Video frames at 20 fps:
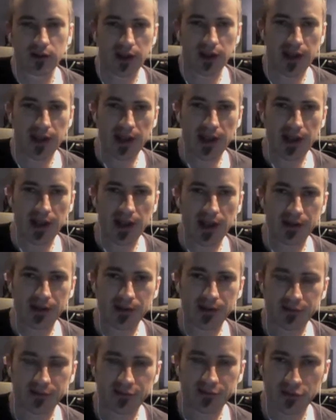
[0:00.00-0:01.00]
and
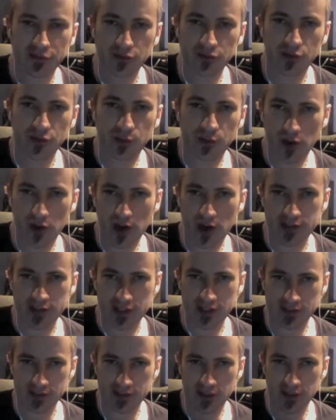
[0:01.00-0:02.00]
serial
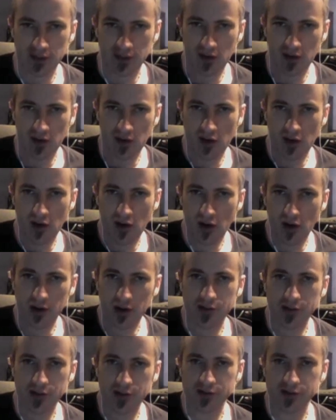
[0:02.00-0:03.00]
processing on a
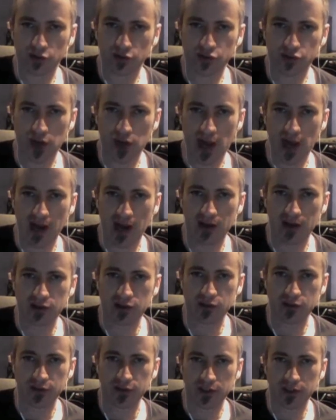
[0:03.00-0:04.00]
single track
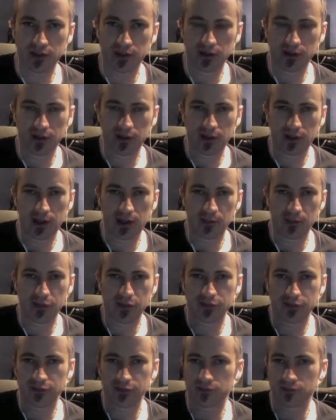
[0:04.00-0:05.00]
using
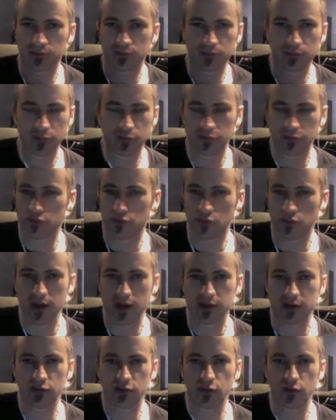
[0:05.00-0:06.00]
this
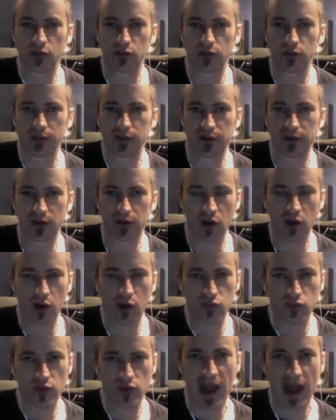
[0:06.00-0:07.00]
great tool in there
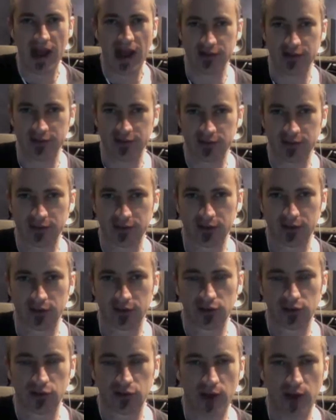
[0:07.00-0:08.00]
called racks.
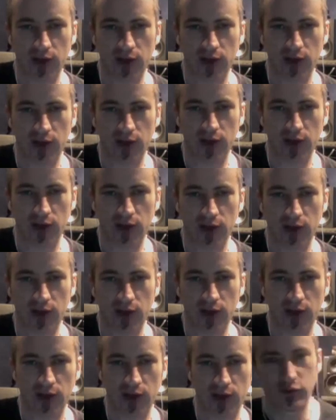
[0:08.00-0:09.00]
Racks are a
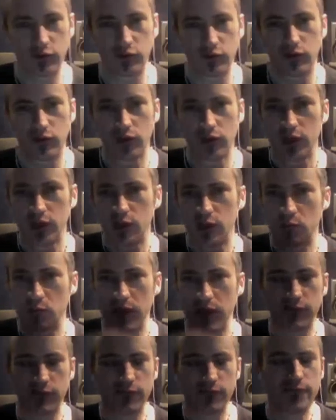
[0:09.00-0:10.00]
way to
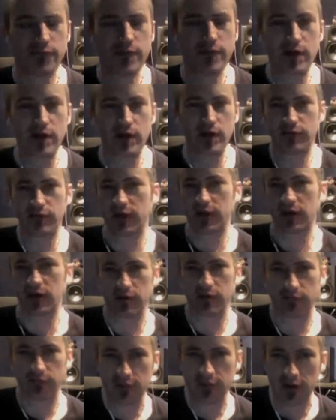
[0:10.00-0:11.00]
make very,
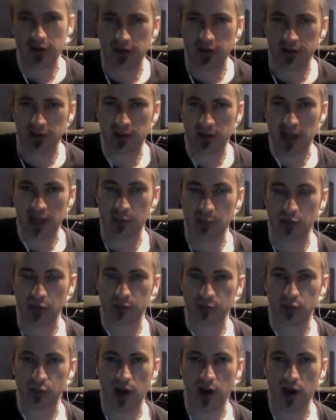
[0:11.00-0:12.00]
very, very
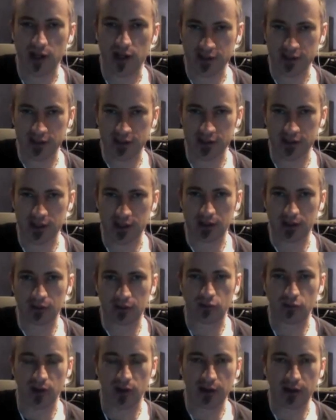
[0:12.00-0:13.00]
elaborate processing
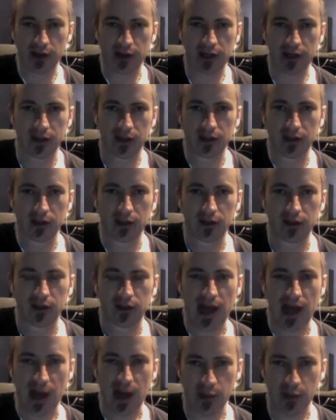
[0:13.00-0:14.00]
routing
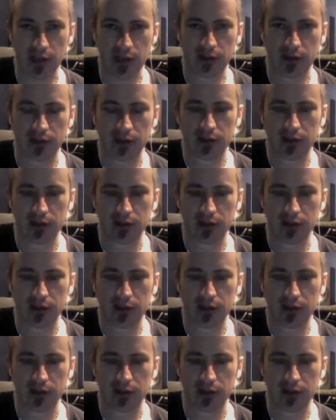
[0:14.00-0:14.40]
happen